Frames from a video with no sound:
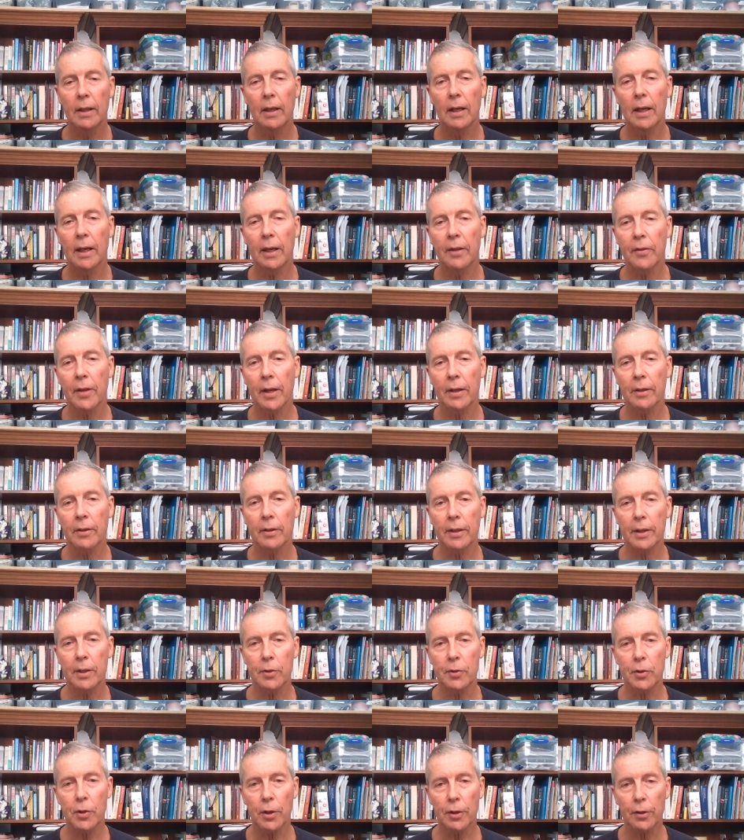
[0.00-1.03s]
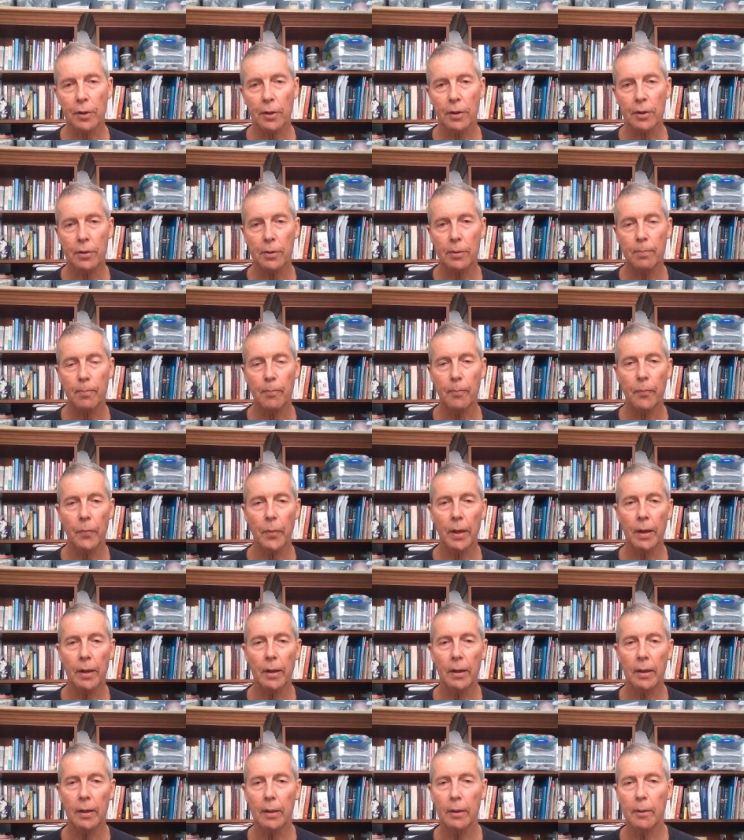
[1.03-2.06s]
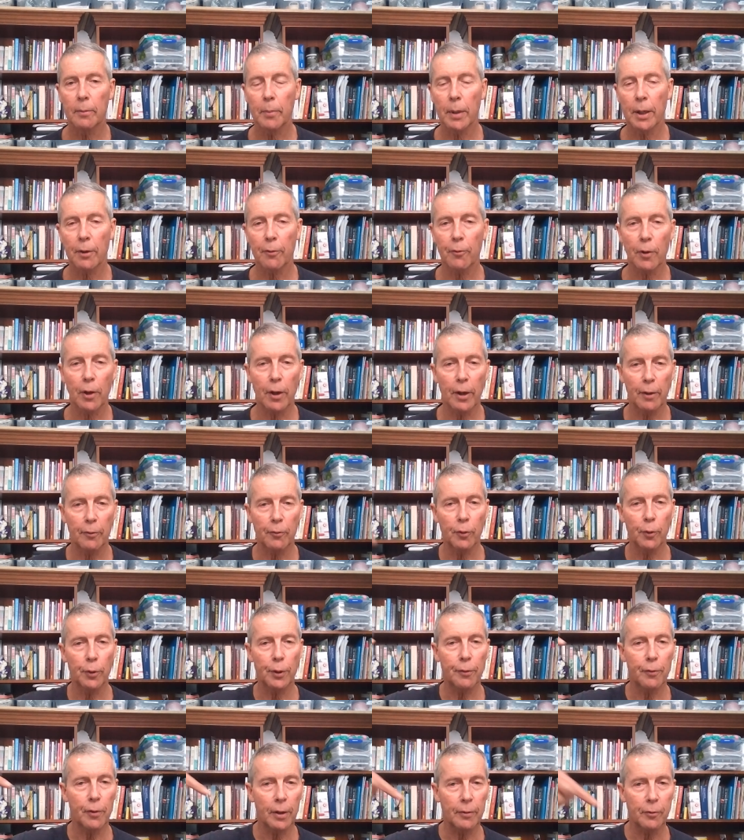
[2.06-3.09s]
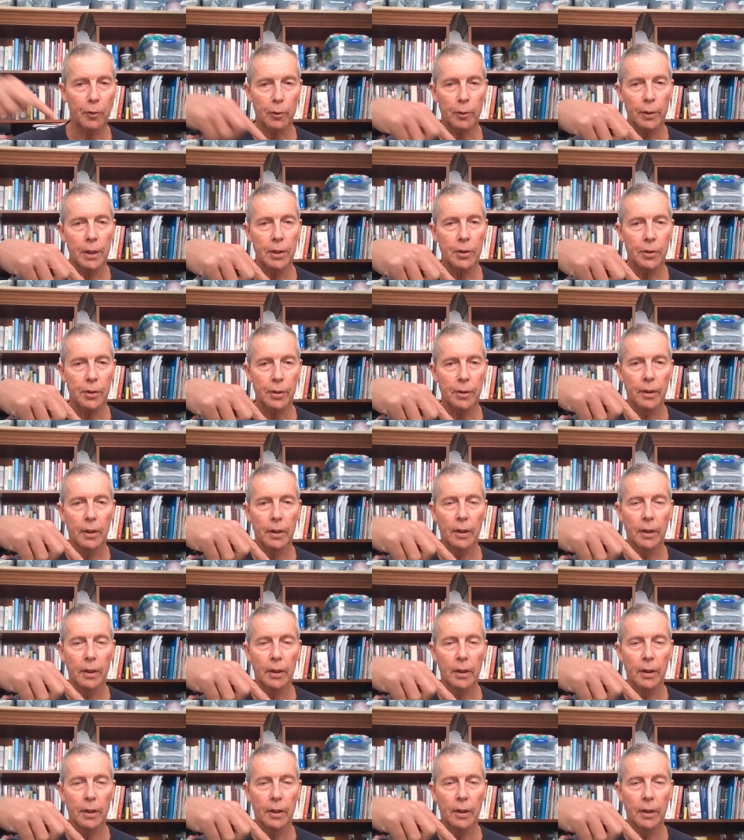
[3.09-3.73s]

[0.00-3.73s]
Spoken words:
and then insert the butterfly at 45 degrees,